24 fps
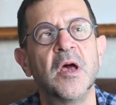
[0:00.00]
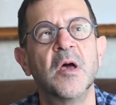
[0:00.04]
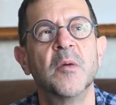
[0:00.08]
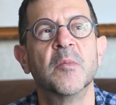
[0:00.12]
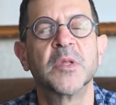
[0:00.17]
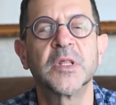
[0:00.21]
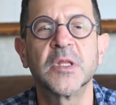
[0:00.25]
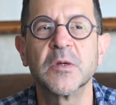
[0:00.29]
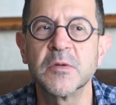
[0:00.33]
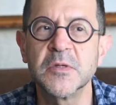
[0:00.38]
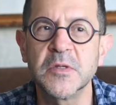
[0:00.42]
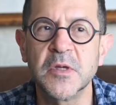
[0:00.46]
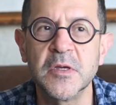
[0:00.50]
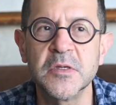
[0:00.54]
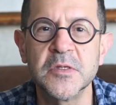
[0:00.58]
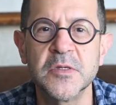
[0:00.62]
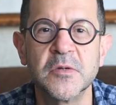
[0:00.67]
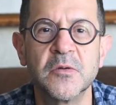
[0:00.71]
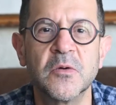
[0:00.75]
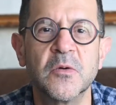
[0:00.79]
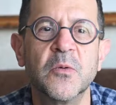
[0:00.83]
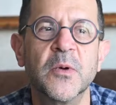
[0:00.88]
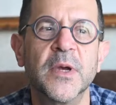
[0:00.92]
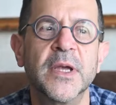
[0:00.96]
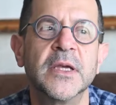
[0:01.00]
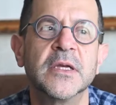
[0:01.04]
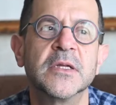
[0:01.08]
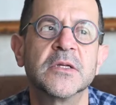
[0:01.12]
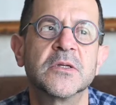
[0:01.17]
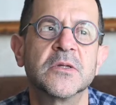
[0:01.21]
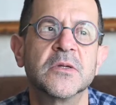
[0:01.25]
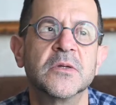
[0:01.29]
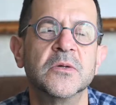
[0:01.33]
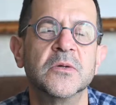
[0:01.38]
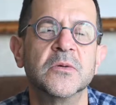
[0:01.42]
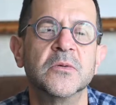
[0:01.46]
But there was also a way
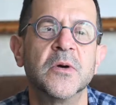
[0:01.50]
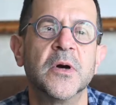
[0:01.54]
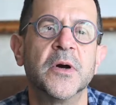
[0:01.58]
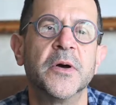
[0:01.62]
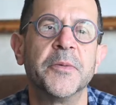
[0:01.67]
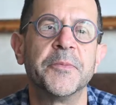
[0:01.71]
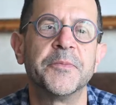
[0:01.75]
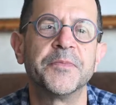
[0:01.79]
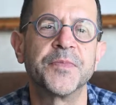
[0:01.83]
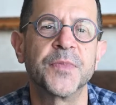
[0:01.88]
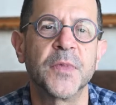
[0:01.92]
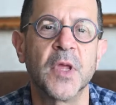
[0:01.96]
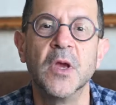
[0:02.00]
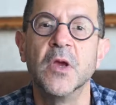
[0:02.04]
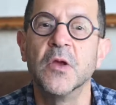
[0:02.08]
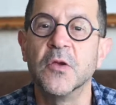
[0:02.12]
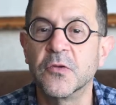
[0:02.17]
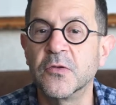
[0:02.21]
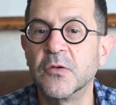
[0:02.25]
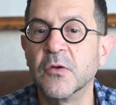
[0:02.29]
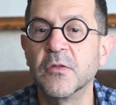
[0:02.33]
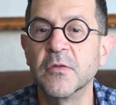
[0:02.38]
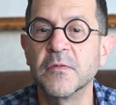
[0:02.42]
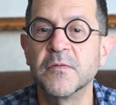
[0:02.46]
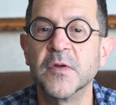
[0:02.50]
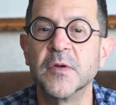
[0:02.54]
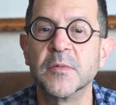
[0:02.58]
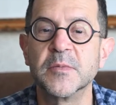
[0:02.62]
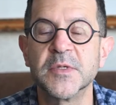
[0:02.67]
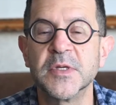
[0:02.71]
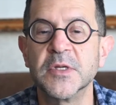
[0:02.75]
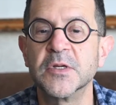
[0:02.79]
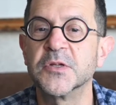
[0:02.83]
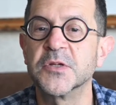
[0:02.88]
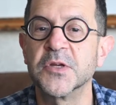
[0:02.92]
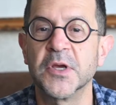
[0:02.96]
to show the films
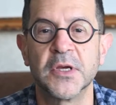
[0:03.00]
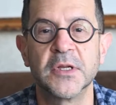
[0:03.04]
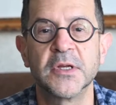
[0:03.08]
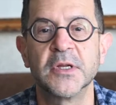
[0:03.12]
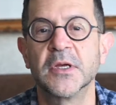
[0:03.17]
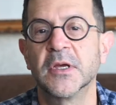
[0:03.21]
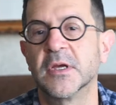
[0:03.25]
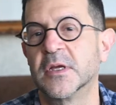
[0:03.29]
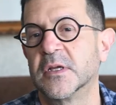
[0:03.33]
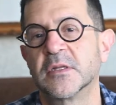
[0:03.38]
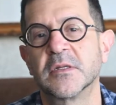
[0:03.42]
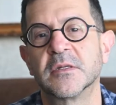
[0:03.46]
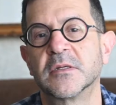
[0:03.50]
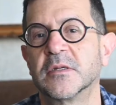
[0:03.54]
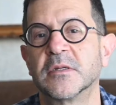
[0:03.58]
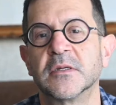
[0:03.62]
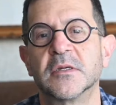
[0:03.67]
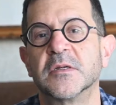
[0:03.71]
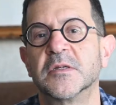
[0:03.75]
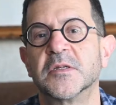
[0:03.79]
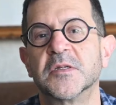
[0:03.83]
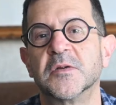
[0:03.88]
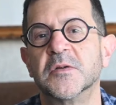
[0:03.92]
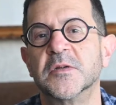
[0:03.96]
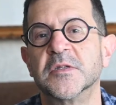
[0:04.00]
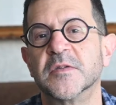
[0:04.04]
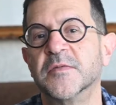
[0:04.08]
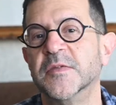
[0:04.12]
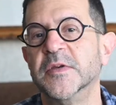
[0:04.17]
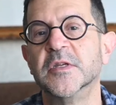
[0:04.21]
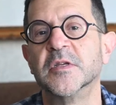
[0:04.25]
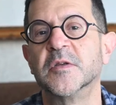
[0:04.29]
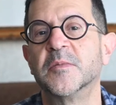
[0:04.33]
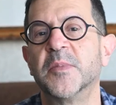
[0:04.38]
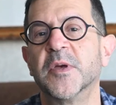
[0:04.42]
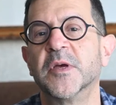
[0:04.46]
in China at a series of
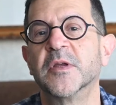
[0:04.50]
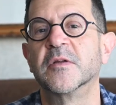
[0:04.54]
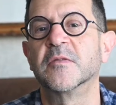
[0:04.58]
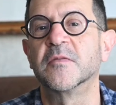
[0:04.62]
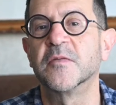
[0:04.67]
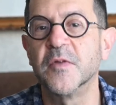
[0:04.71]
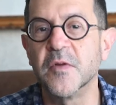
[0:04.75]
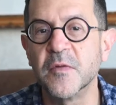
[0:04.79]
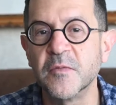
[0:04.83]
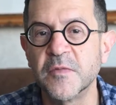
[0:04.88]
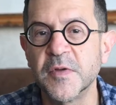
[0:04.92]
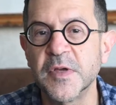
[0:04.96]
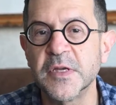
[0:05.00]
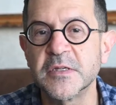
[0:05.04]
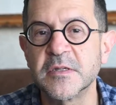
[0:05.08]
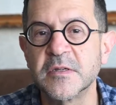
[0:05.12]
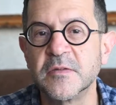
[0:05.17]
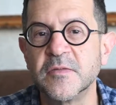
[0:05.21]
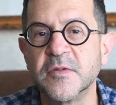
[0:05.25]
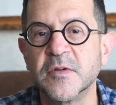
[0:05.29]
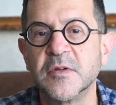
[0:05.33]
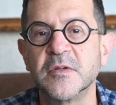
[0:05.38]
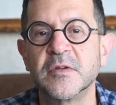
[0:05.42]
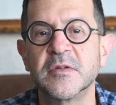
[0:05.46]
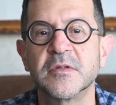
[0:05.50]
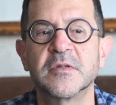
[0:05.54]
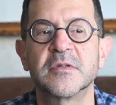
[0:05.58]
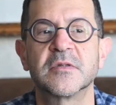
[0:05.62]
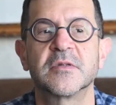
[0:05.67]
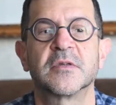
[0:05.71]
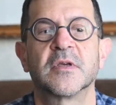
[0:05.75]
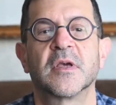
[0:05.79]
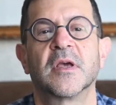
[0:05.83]
independent film festivals